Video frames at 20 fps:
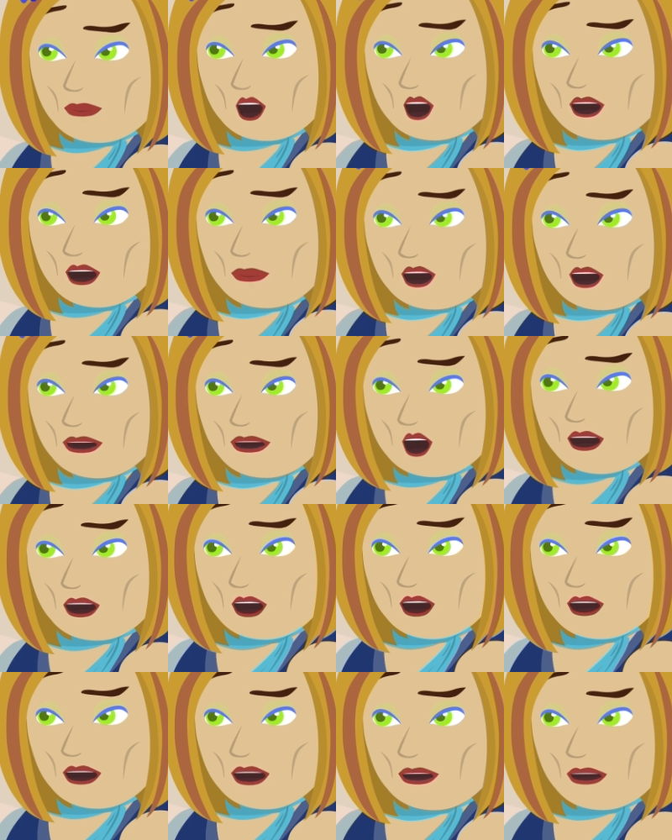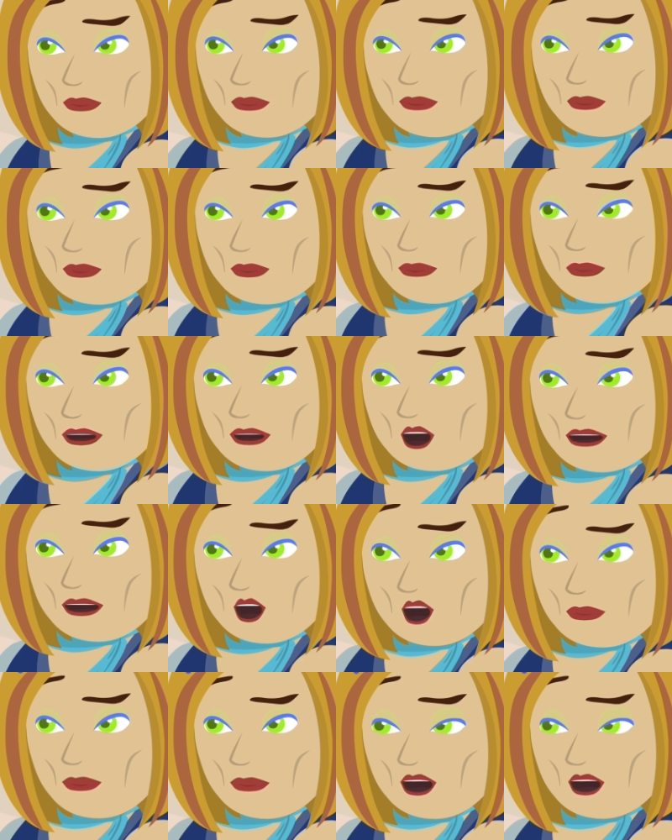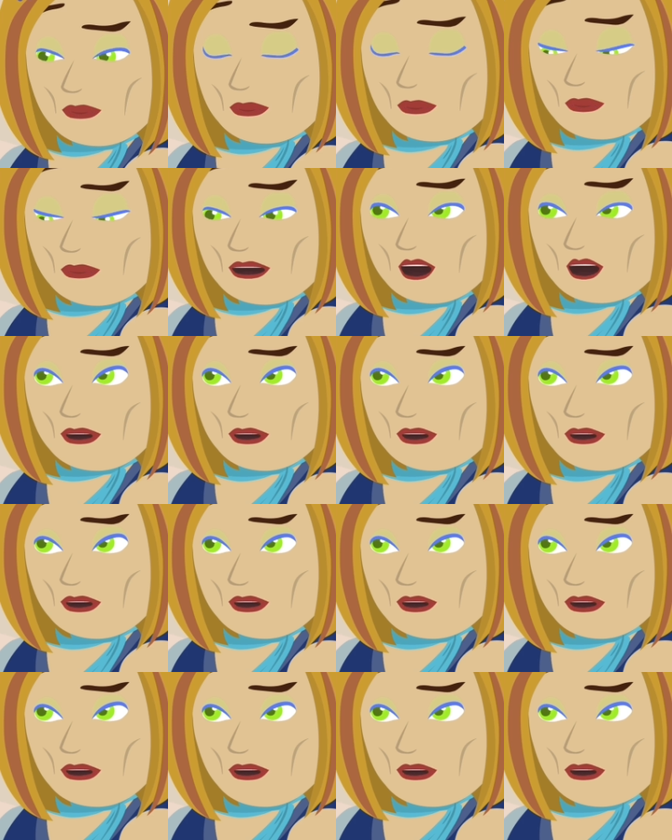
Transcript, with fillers: We should leave now. I have talked to